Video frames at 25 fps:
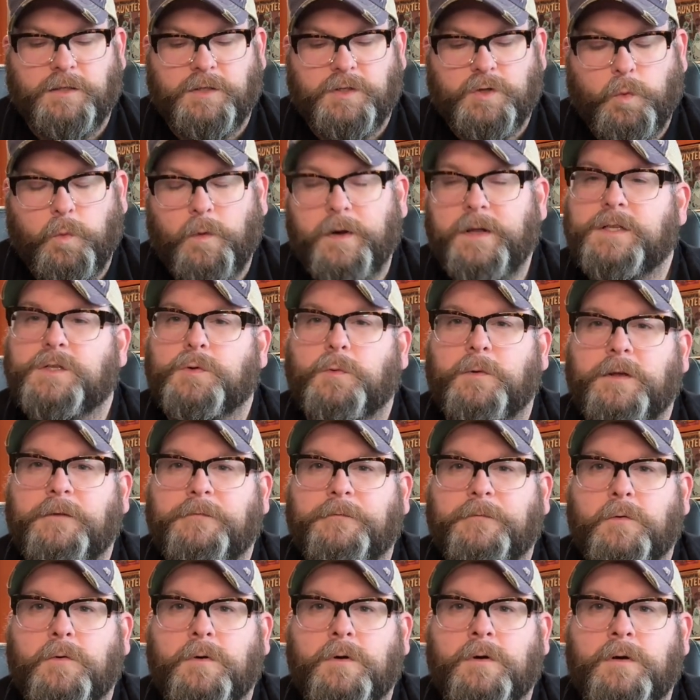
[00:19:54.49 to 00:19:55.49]

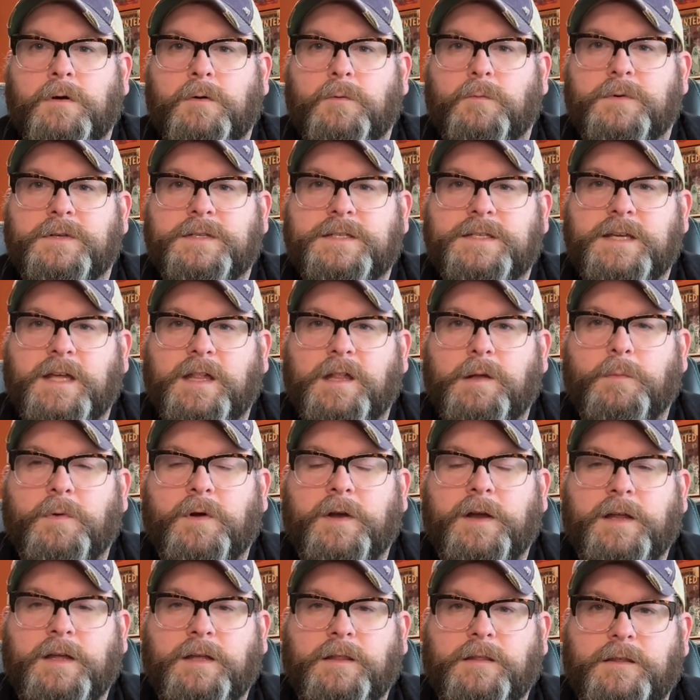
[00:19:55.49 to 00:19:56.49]
2024 was
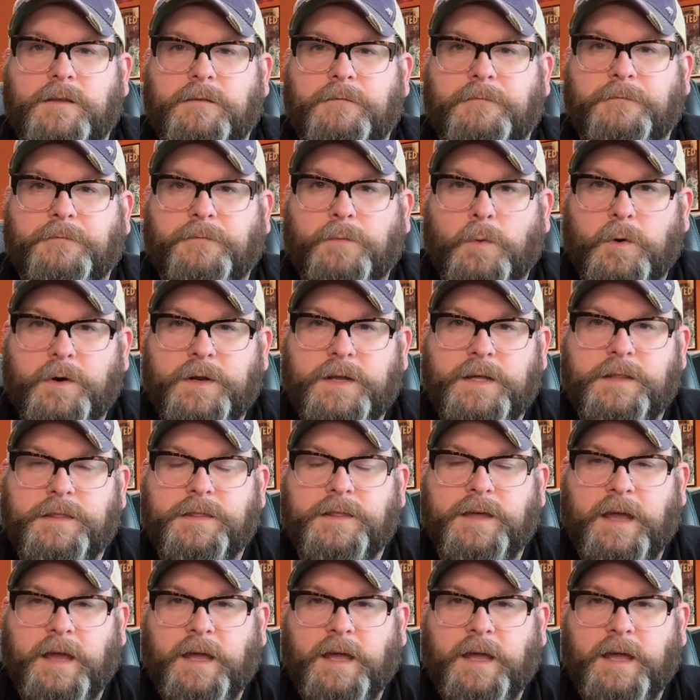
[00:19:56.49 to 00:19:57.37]
celebrating the 40th